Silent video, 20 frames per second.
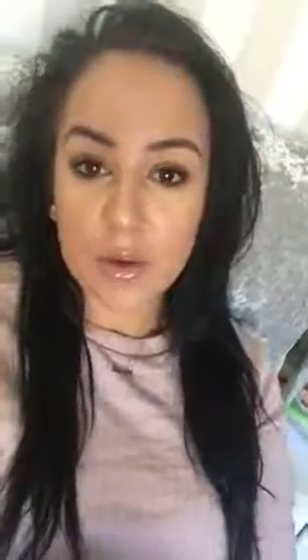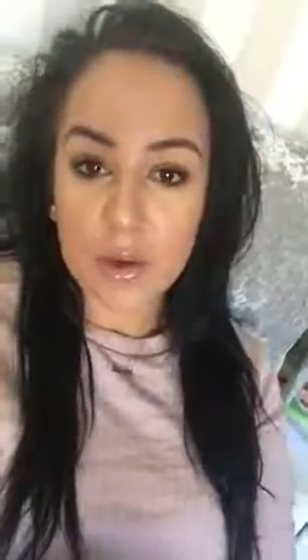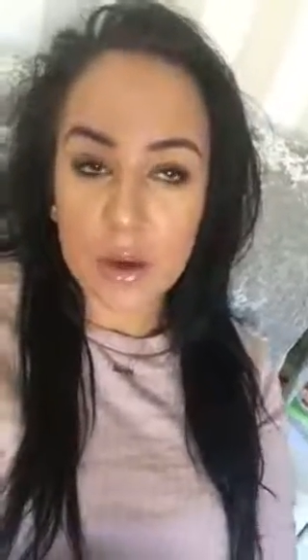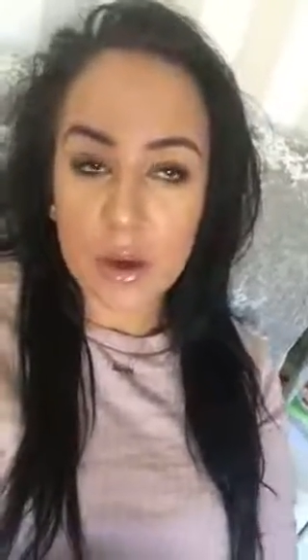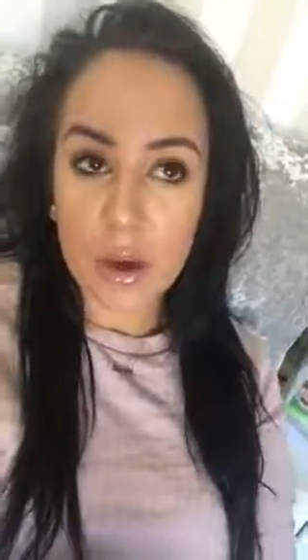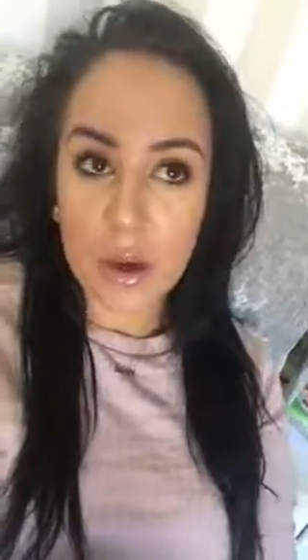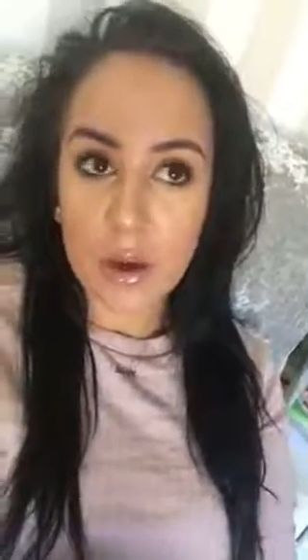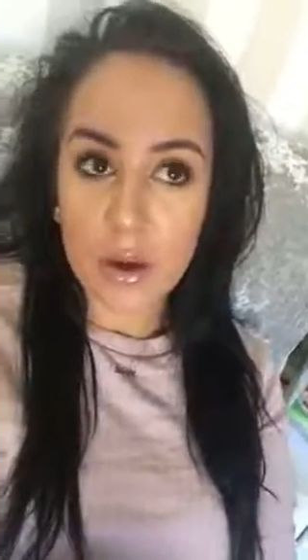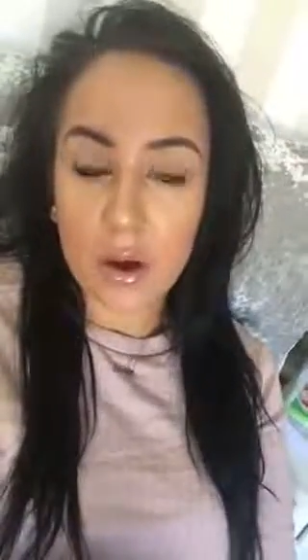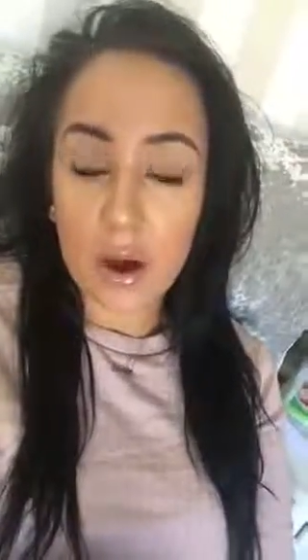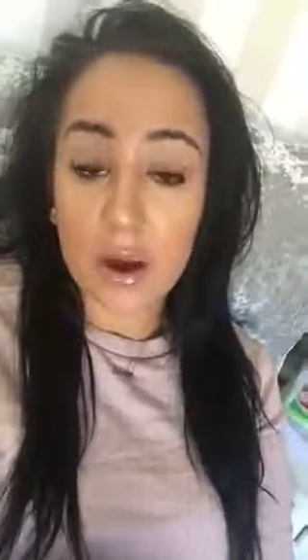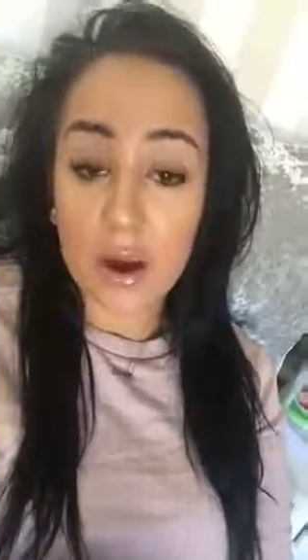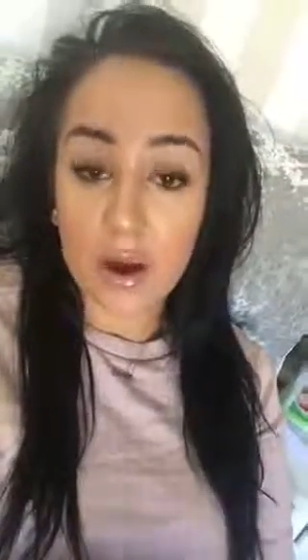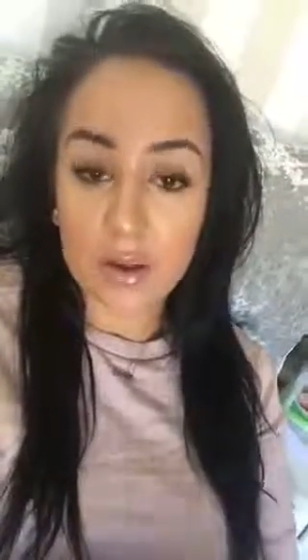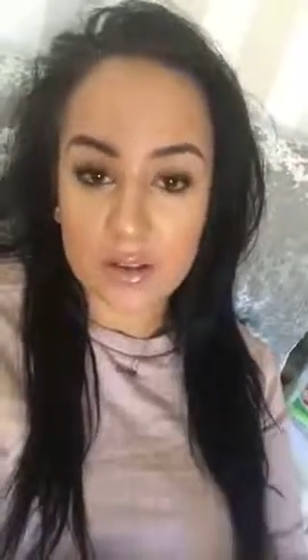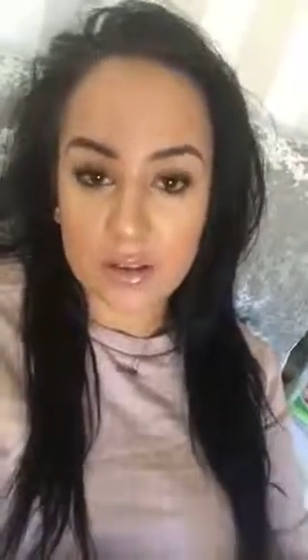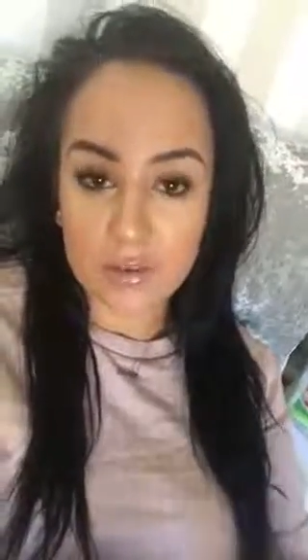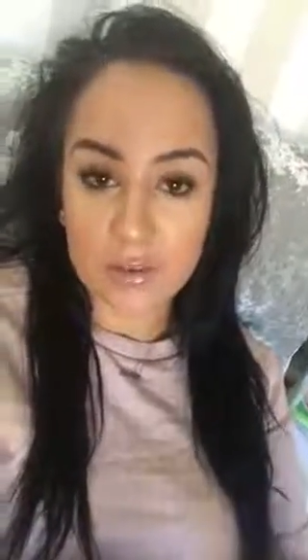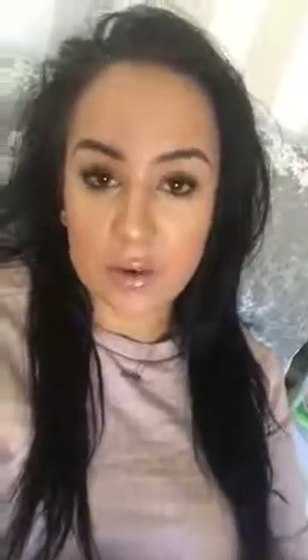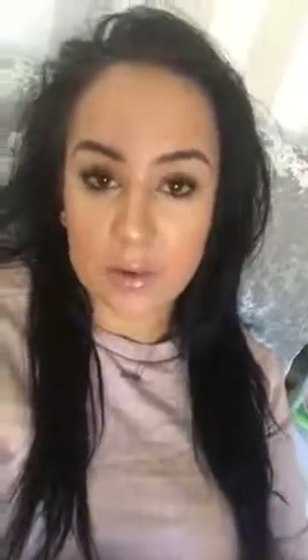video and
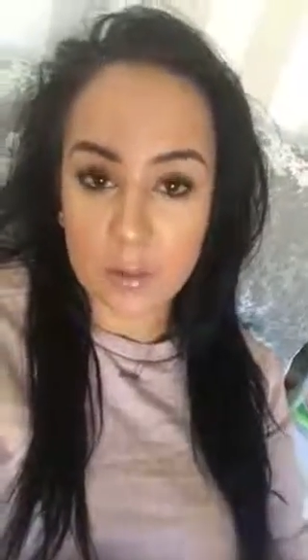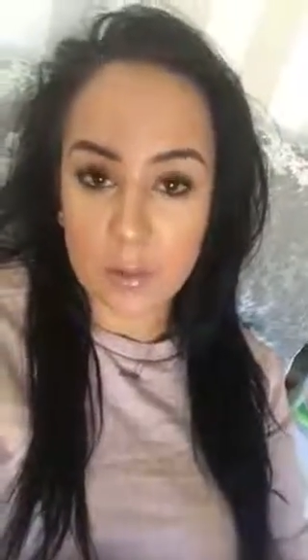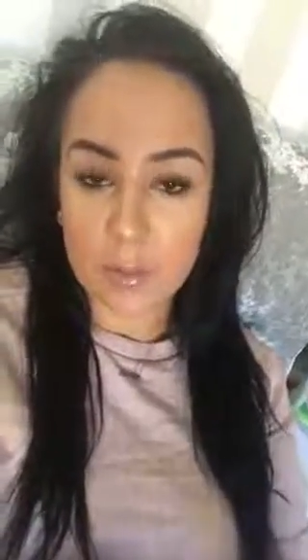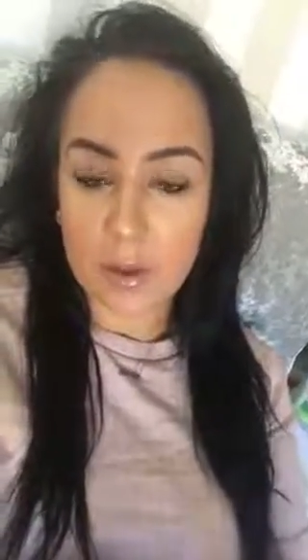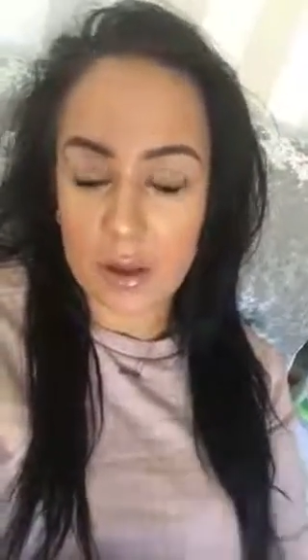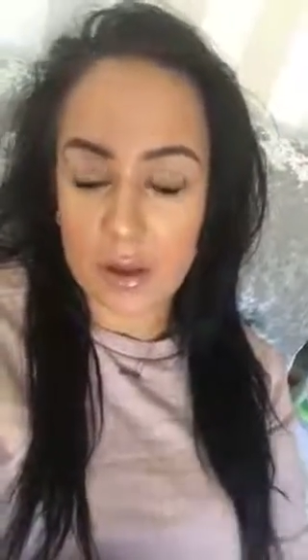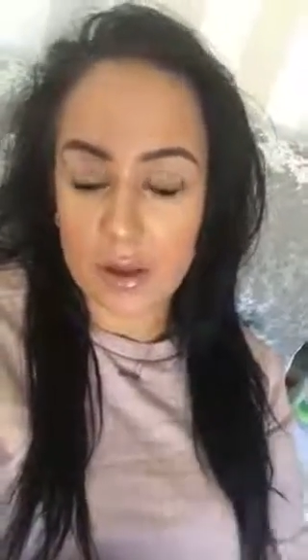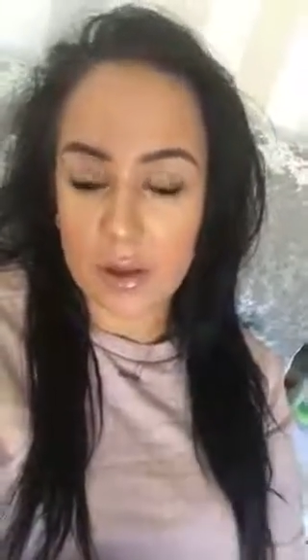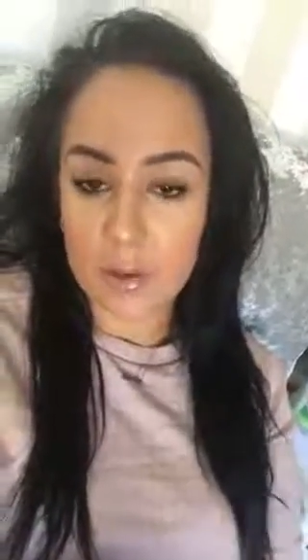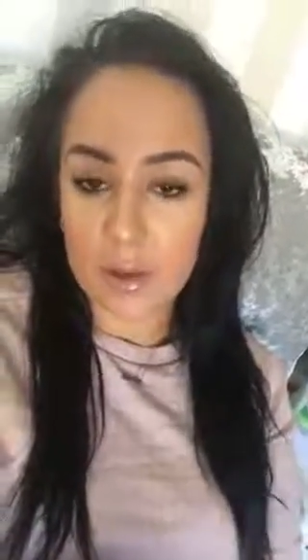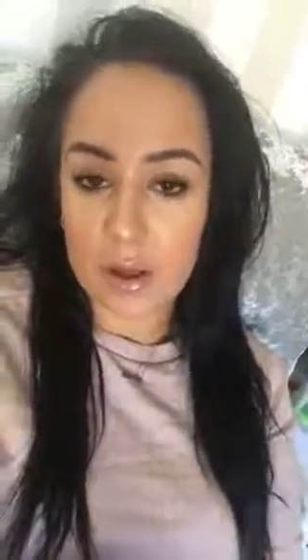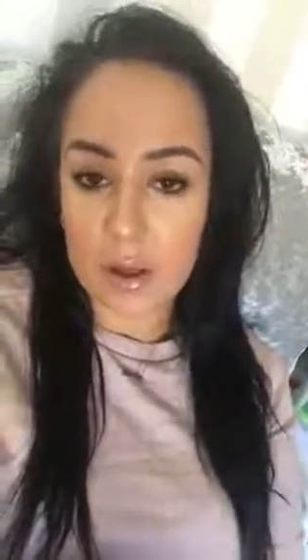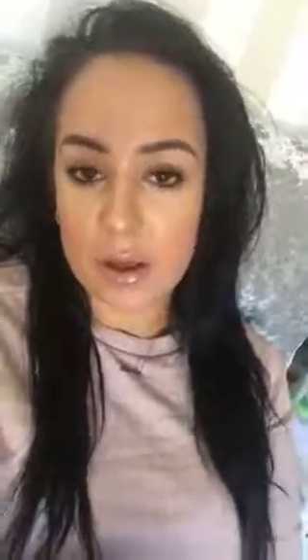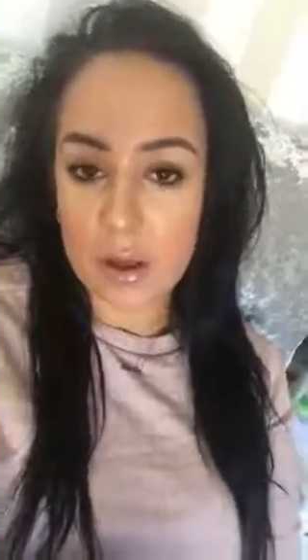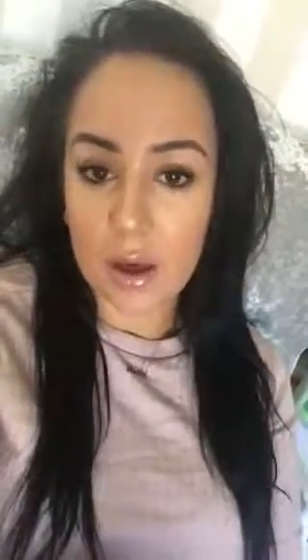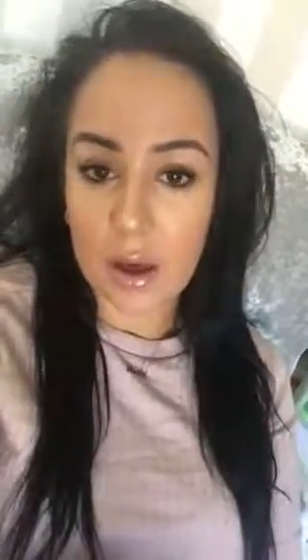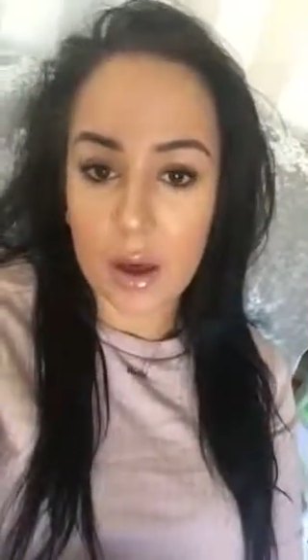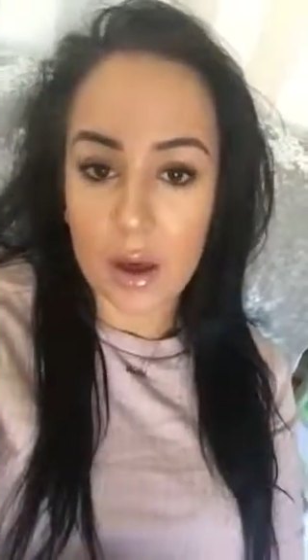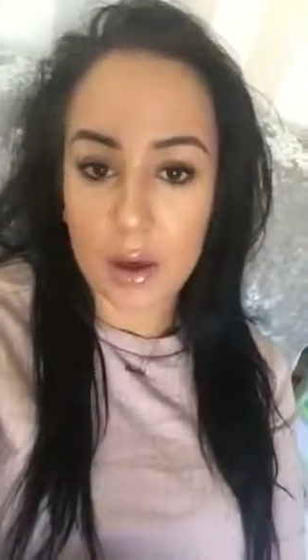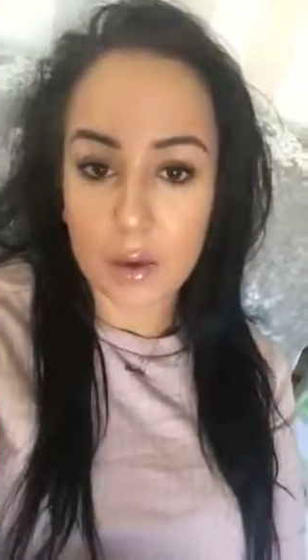I definitely will make it quick.